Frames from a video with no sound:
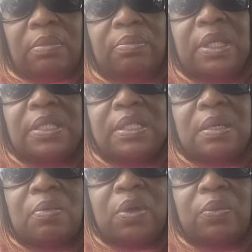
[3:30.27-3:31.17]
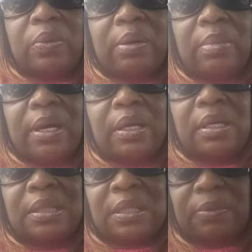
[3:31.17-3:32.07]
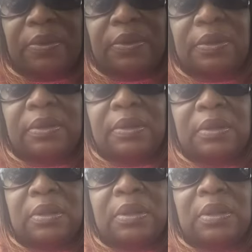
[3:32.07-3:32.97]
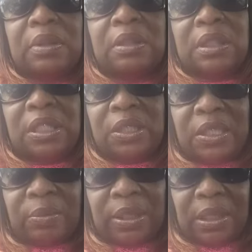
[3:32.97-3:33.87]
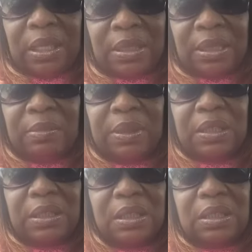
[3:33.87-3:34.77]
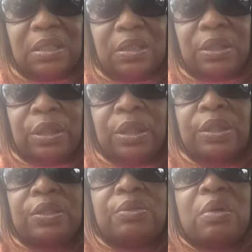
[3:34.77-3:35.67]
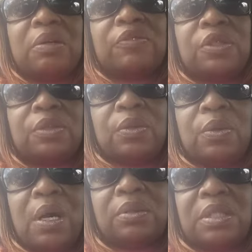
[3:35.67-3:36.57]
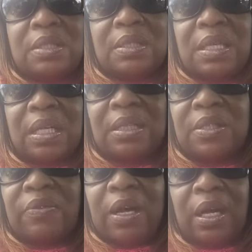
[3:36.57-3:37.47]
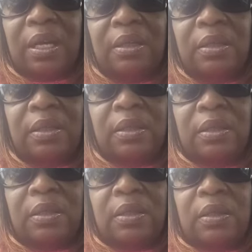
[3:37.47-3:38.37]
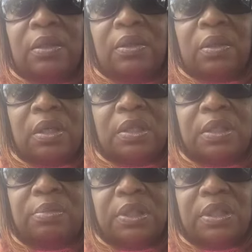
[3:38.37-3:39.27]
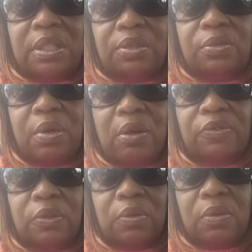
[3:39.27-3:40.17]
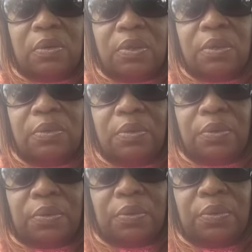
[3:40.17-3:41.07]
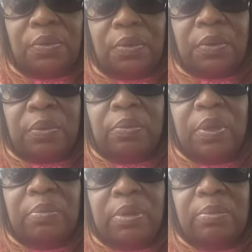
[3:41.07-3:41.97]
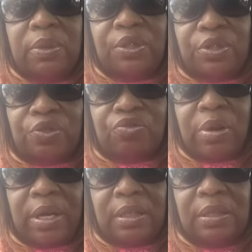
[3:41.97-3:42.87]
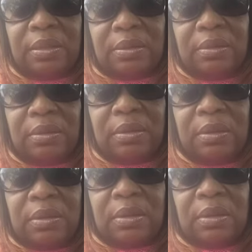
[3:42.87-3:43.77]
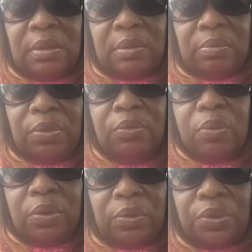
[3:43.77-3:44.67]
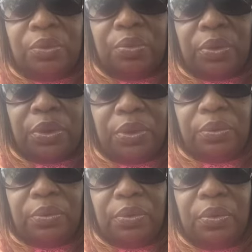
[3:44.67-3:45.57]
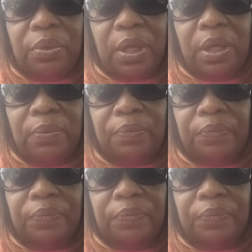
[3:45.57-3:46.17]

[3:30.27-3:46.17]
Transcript: being someone where my husband deals with customers, you have to know how to satisfy your customers. Then you have to also know when people just trying to put one or two on you, okay?